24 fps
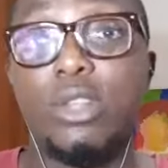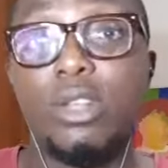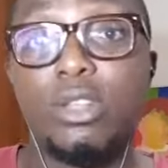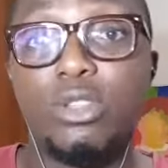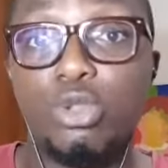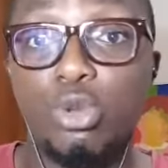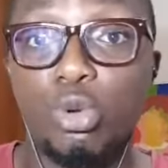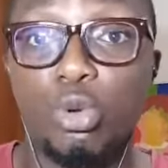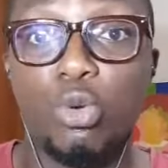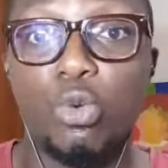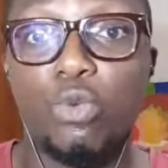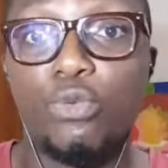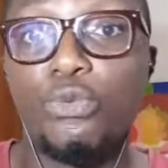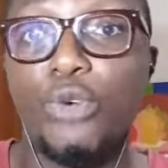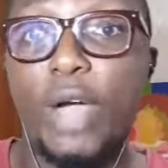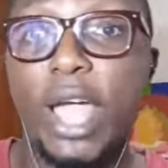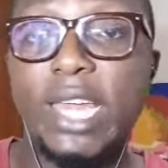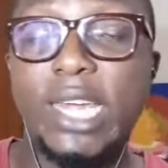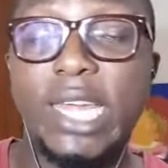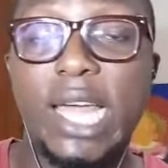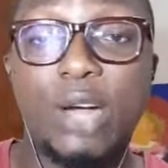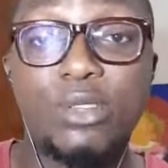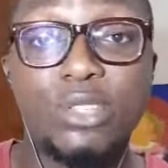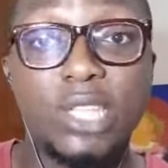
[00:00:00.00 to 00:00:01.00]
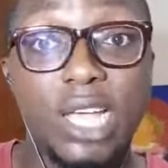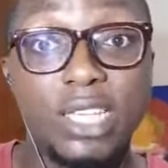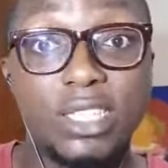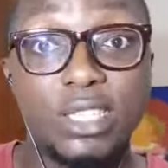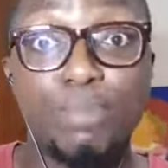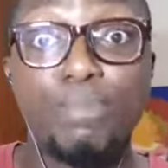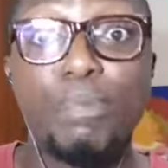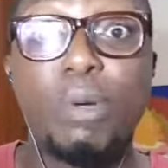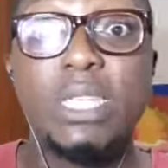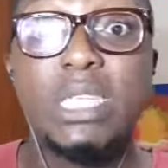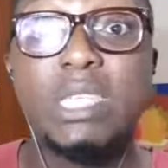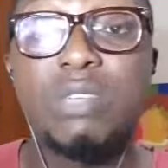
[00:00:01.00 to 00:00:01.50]
to find out, has the
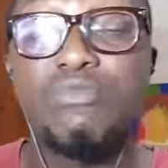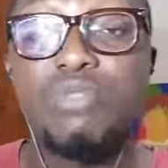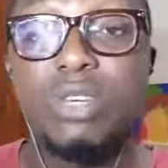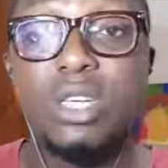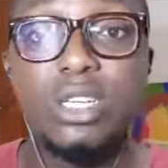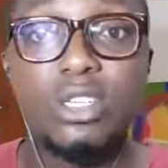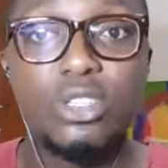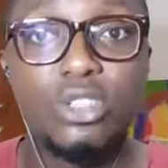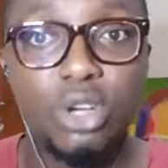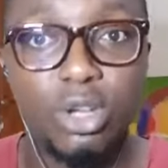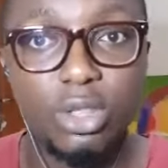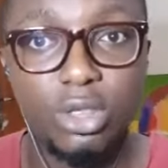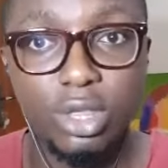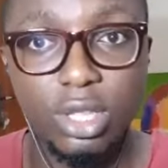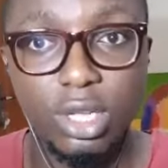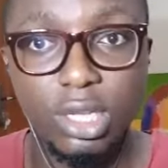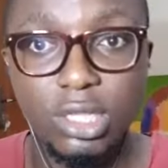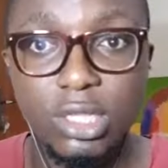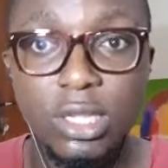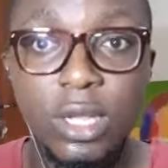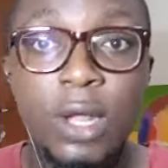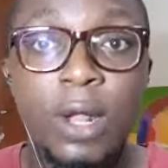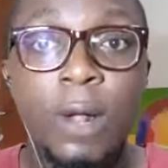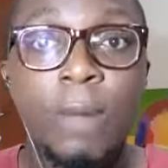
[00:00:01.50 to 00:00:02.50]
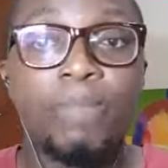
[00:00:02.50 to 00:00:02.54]
person really done this?